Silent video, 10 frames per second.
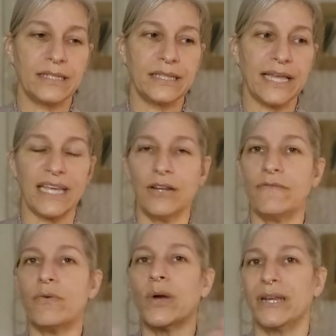like an
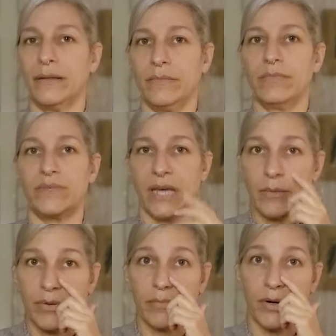avoidant
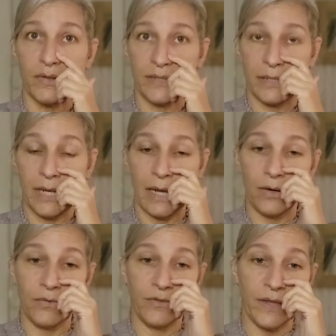type of person. I
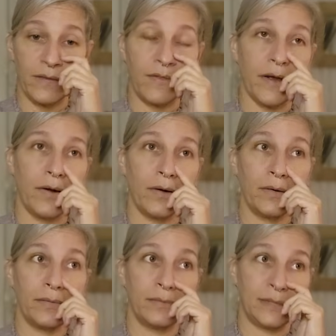don't think
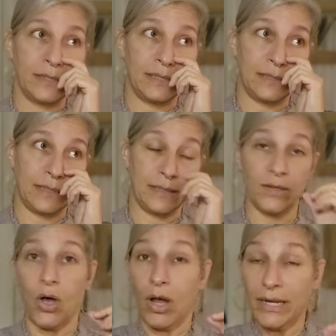they're
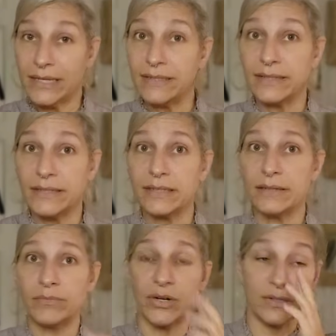dishonest
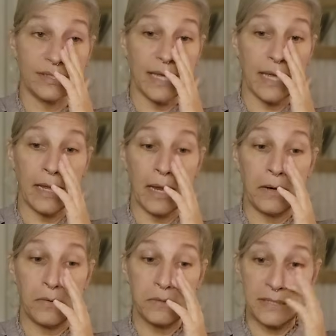per se. I
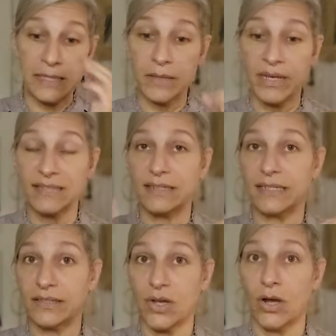don't see them as a
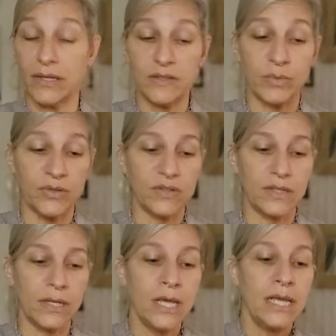dishonest
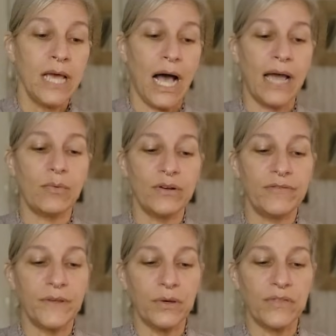person. I would
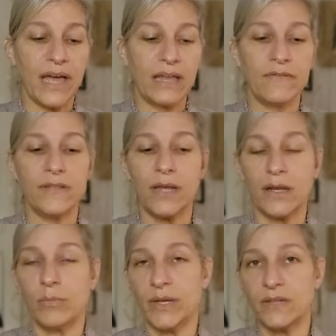feel that if the
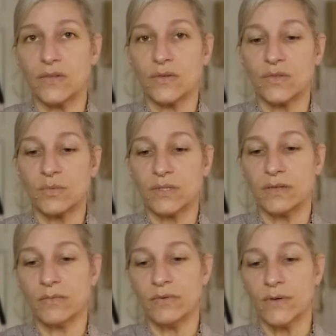Knight of Pentacles was
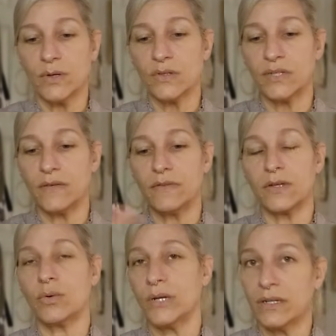in reverse, if the
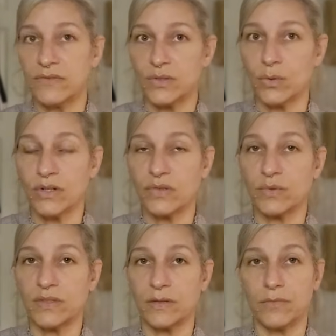Queen of Swords
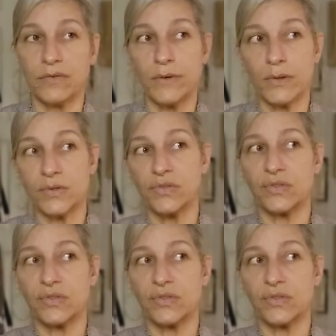was in reverse or